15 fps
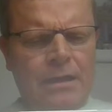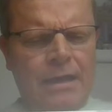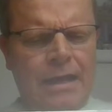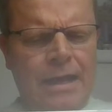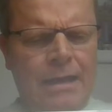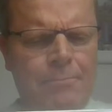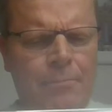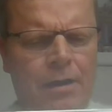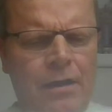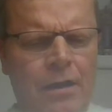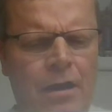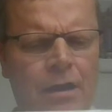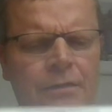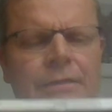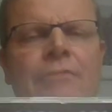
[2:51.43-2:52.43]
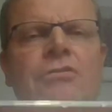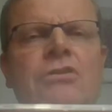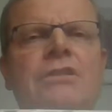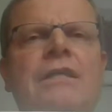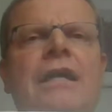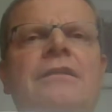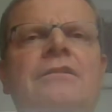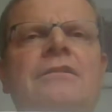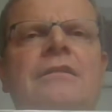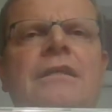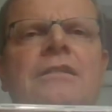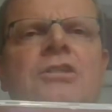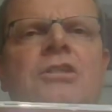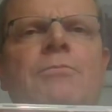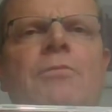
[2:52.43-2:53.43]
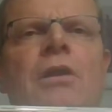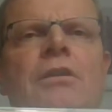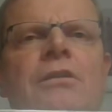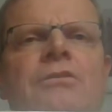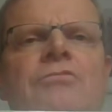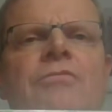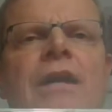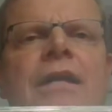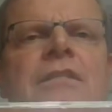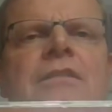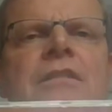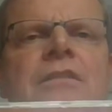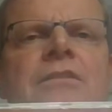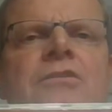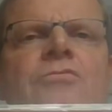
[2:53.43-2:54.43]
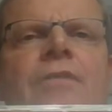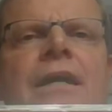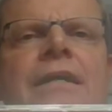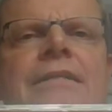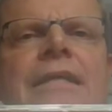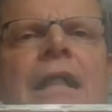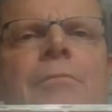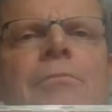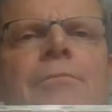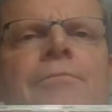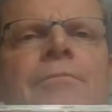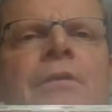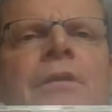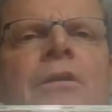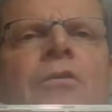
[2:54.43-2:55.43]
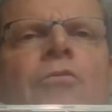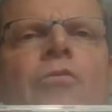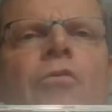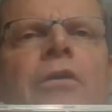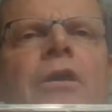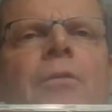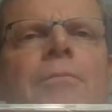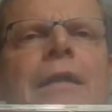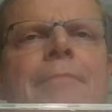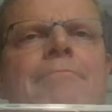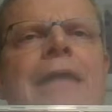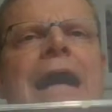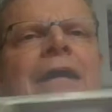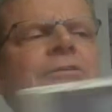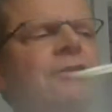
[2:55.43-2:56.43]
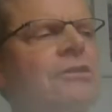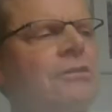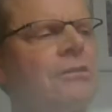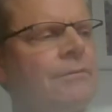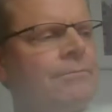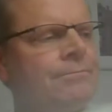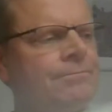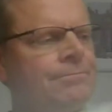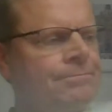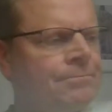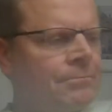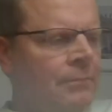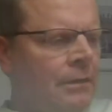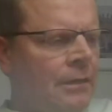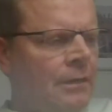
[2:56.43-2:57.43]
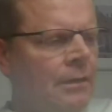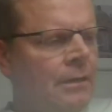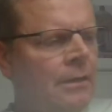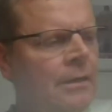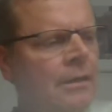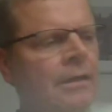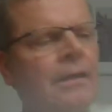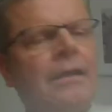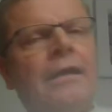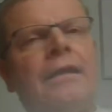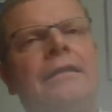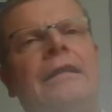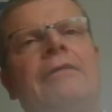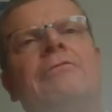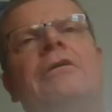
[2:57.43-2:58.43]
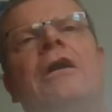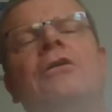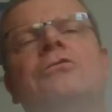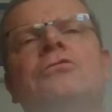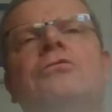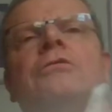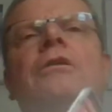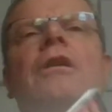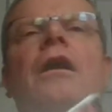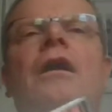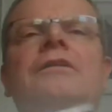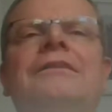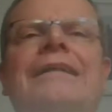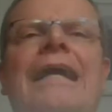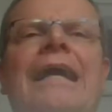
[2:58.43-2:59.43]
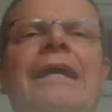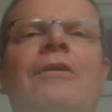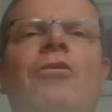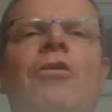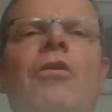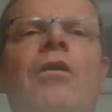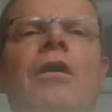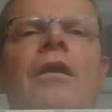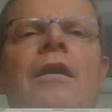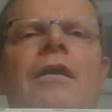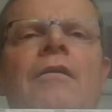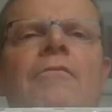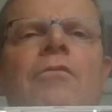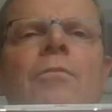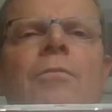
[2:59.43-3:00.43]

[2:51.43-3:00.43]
And My Heart Never Changed, and some other tracks. It's a great album, Royal Bad Bouncer. Then we go to The Last Encore from